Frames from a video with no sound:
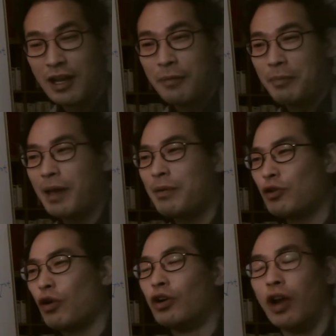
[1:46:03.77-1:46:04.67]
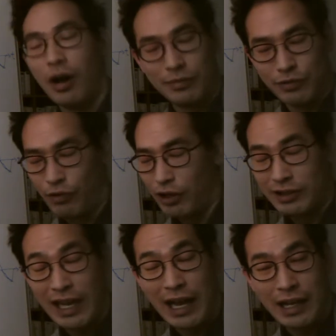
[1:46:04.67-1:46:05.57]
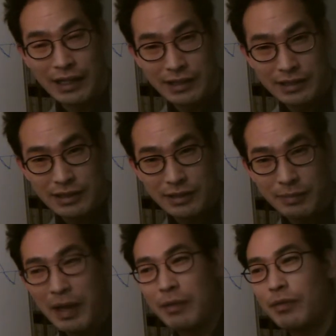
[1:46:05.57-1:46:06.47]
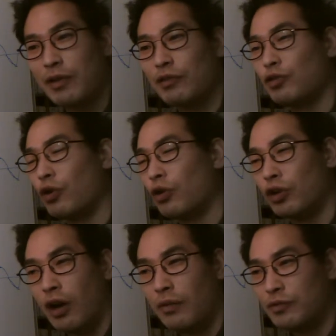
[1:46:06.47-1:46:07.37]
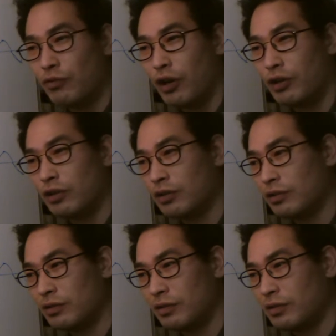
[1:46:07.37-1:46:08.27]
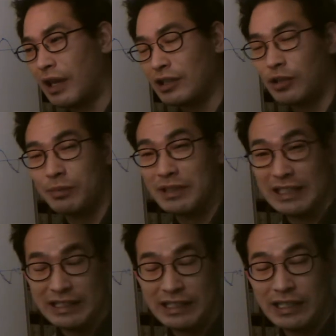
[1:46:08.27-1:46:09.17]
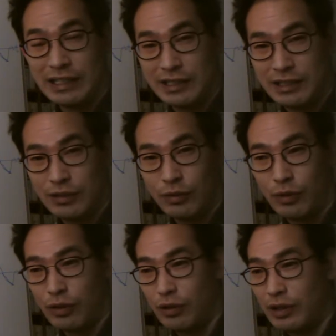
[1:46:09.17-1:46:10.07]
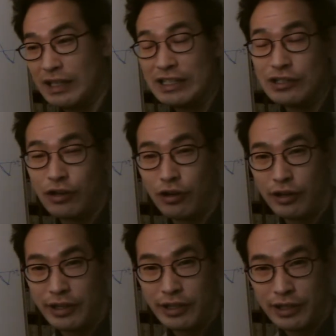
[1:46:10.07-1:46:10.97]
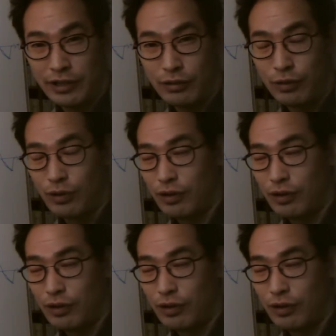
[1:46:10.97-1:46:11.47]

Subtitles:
Maybe your loved one dies. Maybe your loved one gets some disease or injury, or